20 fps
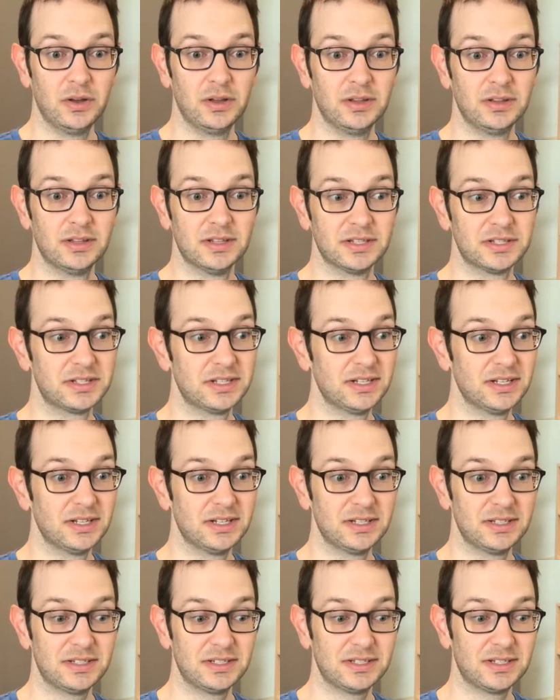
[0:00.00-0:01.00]
this
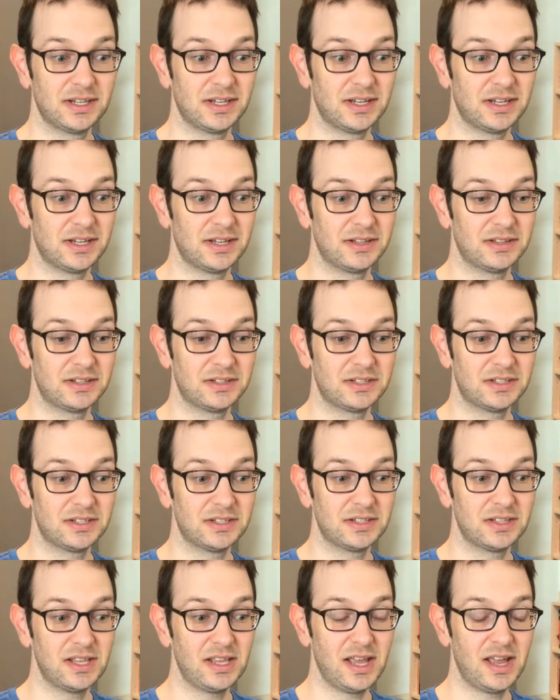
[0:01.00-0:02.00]
is
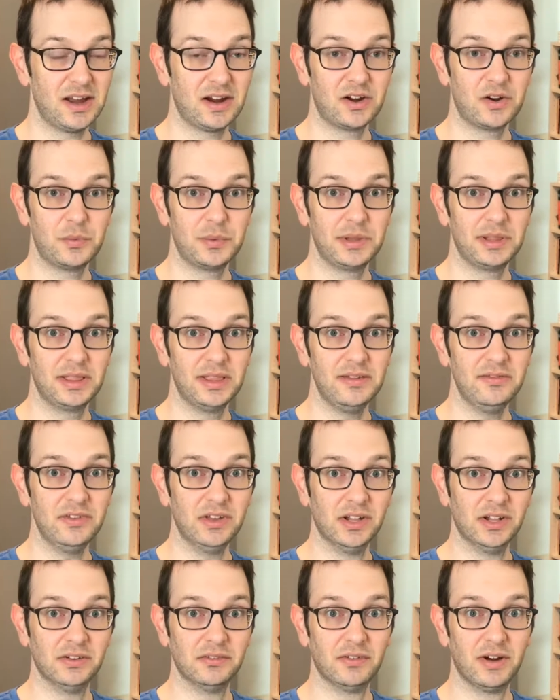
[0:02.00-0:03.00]
the era we live
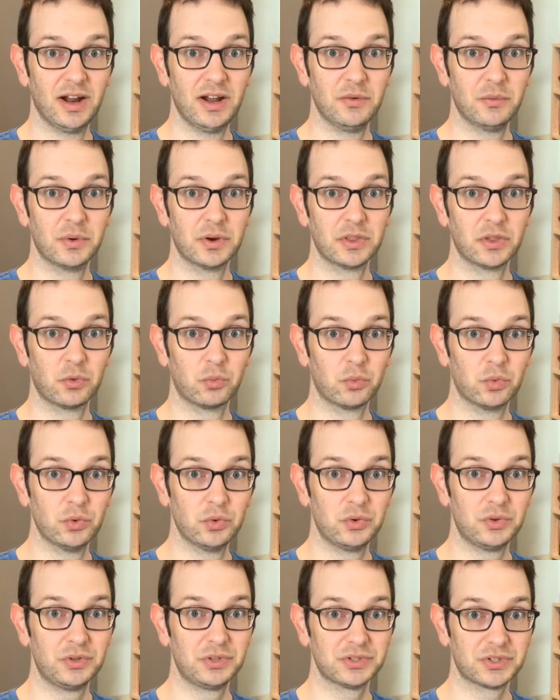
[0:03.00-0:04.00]
in, right? Where the
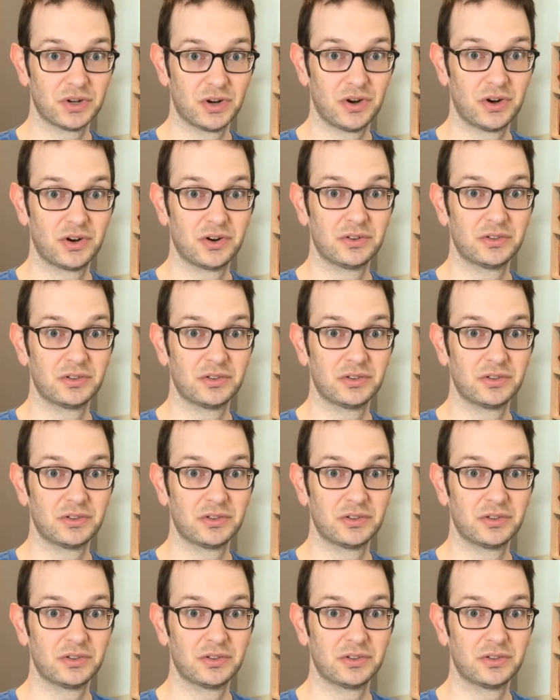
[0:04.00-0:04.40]
rules are